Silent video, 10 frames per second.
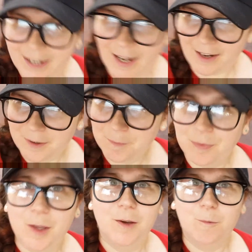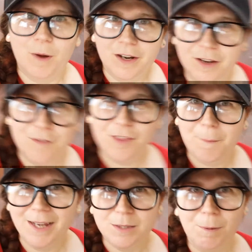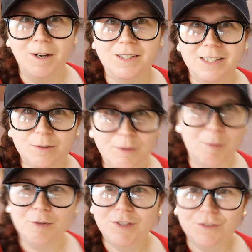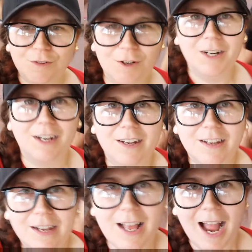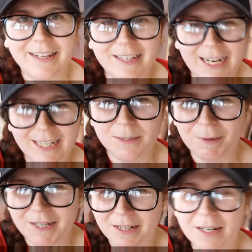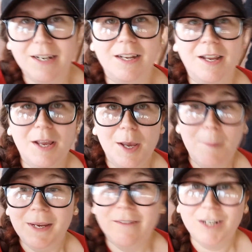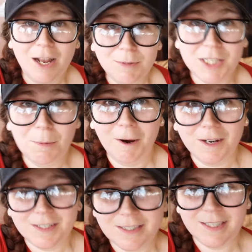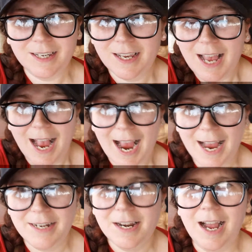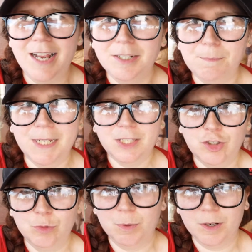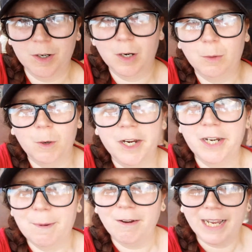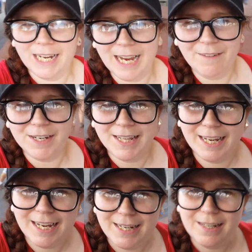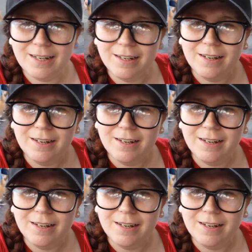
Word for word: Um, one of the best parts since we've moved to Florida, I think, has been being able to come to the parks and not be super worried about getting everything in.